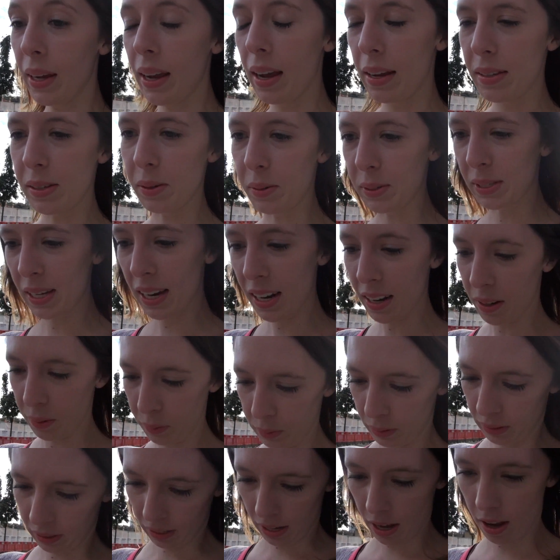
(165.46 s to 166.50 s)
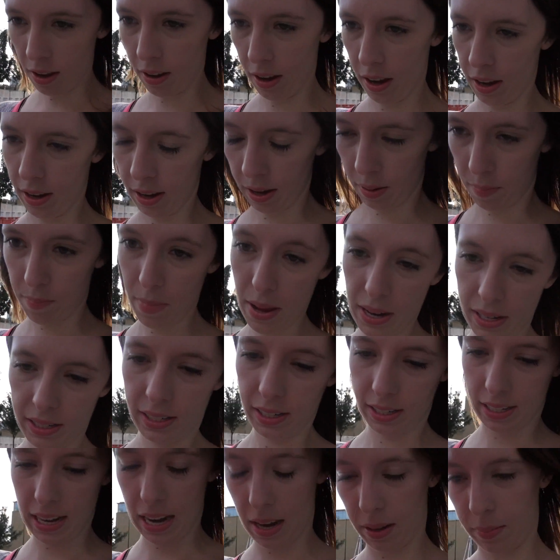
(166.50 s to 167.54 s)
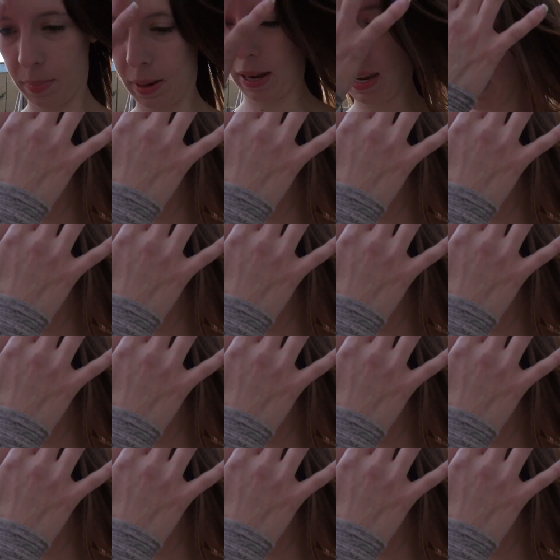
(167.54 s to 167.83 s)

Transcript: As I was saying, I meant to take my